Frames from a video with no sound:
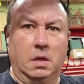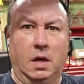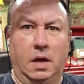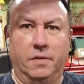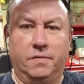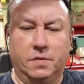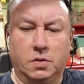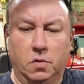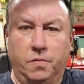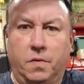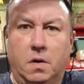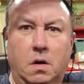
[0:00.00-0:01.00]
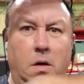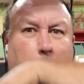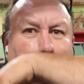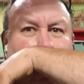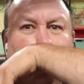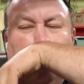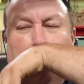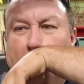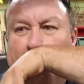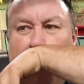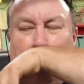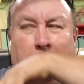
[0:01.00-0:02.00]
I've so far got about,
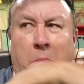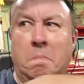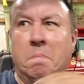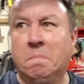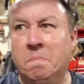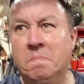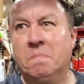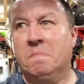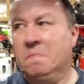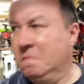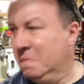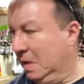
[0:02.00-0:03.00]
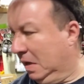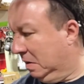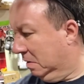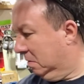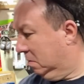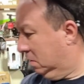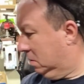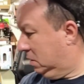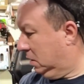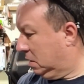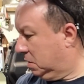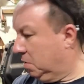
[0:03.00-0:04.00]
I don't know,
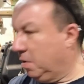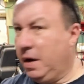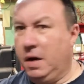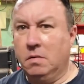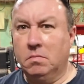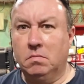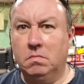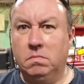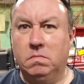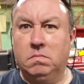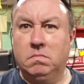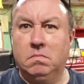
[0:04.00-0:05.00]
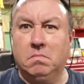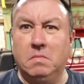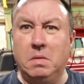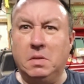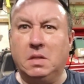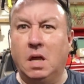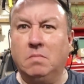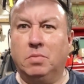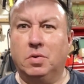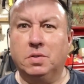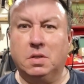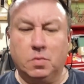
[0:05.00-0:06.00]
6 or 8, maybe 10
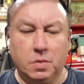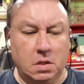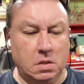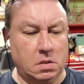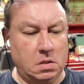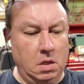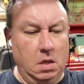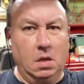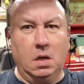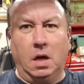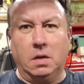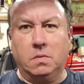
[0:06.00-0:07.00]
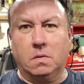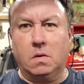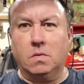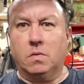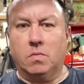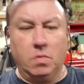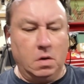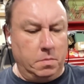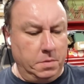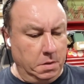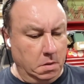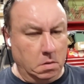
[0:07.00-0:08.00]
bolts out with this. I took out 3 of them
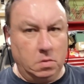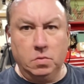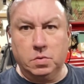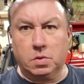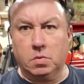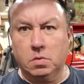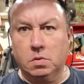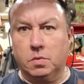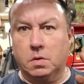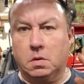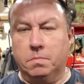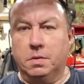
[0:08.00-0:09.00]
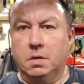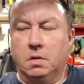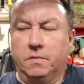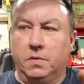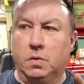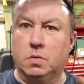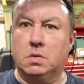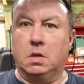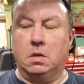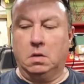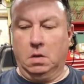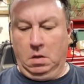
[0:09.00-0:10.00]
in here. 2 screws were completely fused,
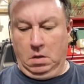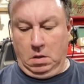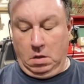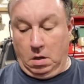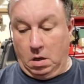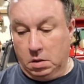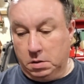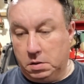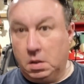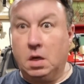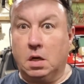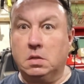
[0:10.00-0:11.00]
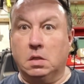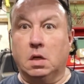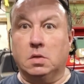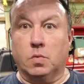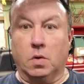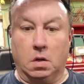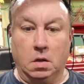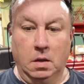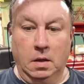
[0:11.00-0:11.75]
and honestly, I guess it does work.